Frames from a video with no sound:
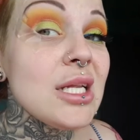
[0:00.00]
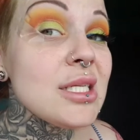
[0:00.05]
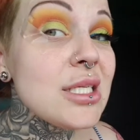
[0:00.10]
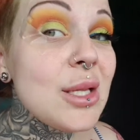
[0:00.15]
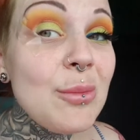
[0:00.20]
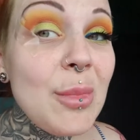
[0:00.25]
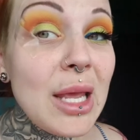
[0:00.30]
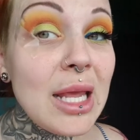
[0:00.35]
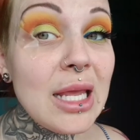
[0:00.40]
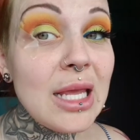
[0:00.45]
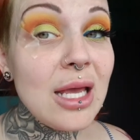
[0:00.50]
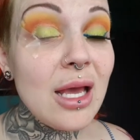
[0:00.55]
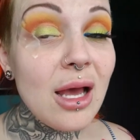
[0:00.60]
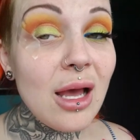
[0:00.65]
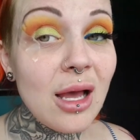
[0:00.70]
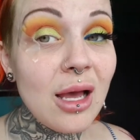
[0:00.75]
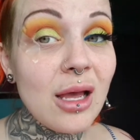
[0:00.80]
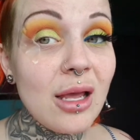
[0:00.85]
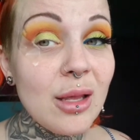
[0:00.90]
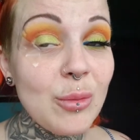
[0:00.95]
to make your
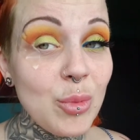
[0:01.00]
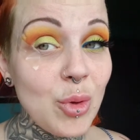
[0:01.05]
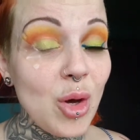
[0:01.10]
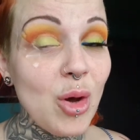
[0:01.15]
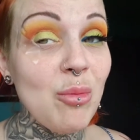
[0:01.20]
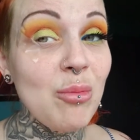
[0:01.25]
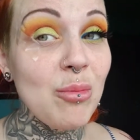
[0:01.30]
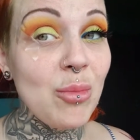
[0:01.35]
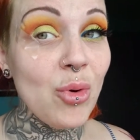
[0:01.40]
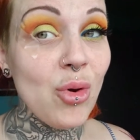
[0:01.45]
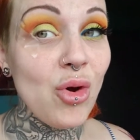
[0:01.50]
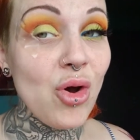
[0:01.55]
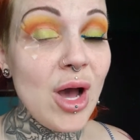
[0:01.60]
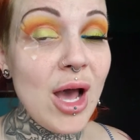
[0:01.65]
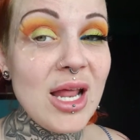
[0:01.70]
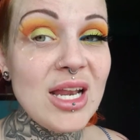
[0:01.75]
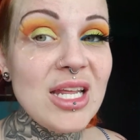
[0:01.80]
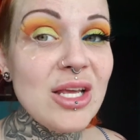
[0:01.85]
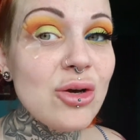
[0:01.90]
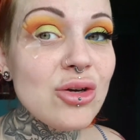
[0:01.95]
eye pop more
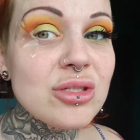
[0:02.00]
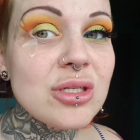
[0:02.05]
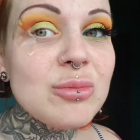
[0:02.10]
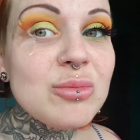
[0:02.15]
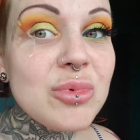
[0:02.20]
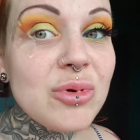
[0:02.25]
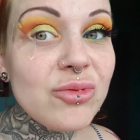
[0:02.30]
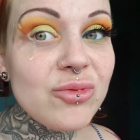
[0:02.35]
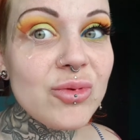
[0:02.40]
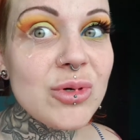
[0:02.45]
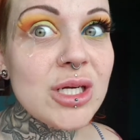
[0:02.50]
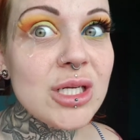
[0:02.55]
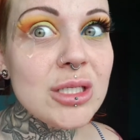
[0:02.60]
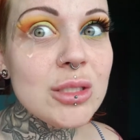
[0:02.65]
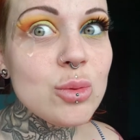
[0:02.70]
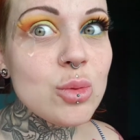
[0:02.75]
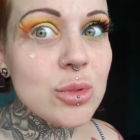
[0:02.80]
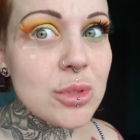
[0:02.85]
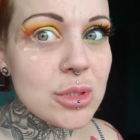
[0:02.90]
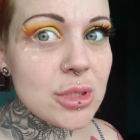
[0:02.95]
and it goes above where
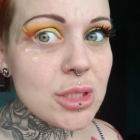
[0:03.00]
you want